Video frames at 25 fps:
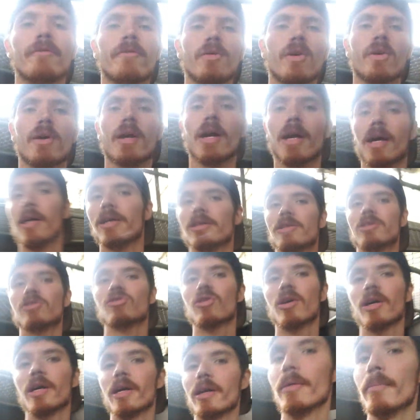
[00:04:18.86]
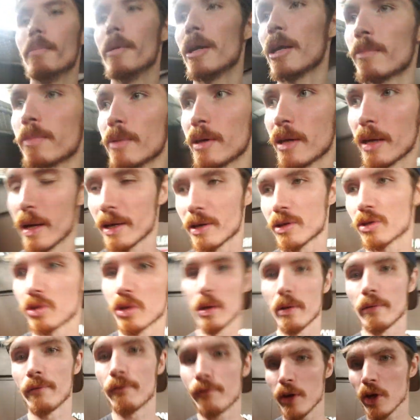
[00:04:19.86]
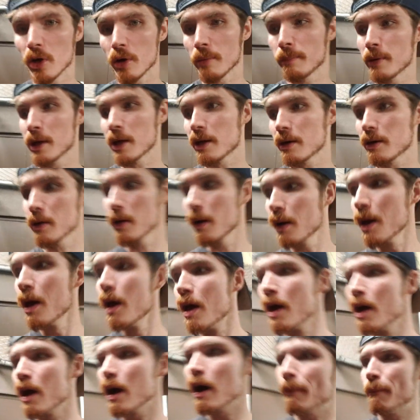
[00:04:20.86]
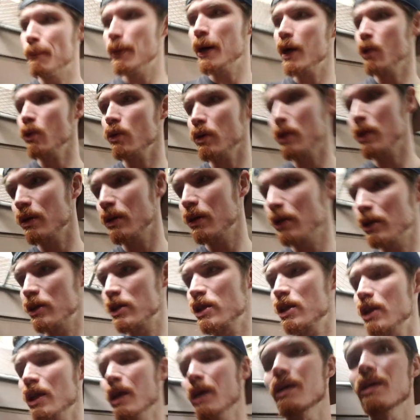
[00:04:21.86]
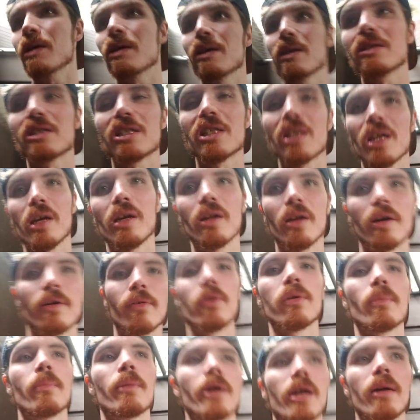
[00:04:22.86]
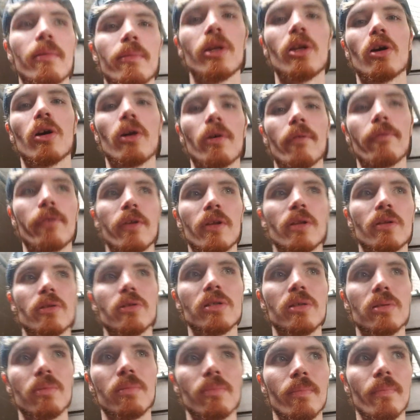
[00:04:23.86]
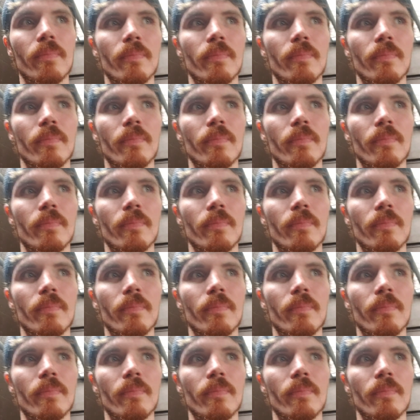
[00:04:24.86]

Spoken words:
of you guys trying to make me actually feel better about the state of the Miami Dolphins.